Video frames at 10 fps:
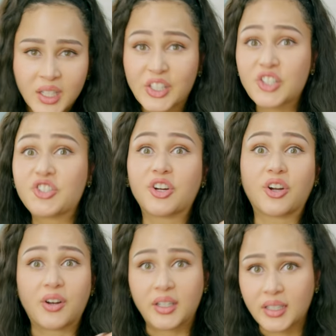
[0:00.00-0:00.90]
the
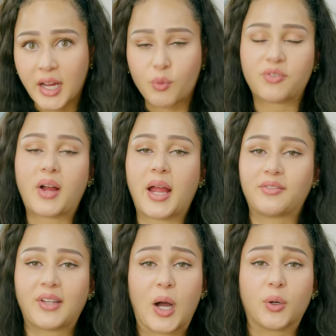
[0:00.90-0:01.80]
sugar and like
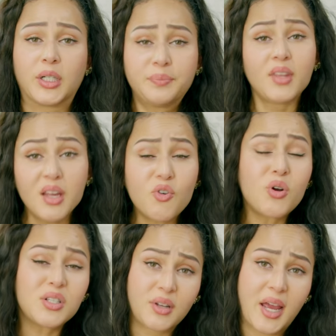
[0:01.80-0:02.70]
refined flour. Of
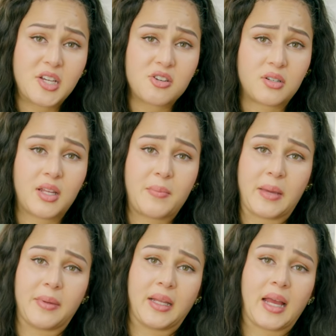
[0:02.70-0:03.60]
course, occasionally,
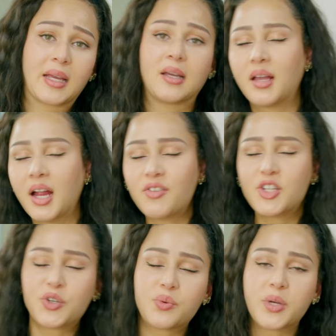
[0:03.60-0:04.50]
maybe like
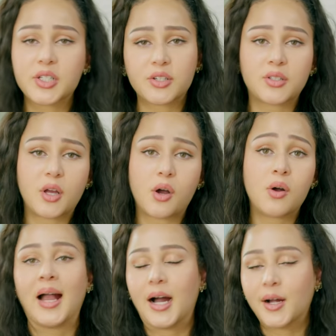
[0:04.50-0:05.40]
every 2 weeks or
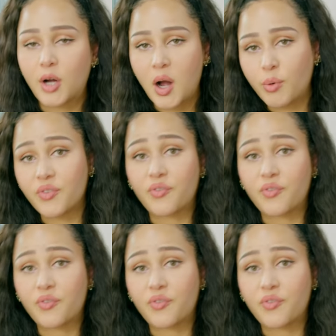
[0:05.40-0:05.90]
so, I'll go out with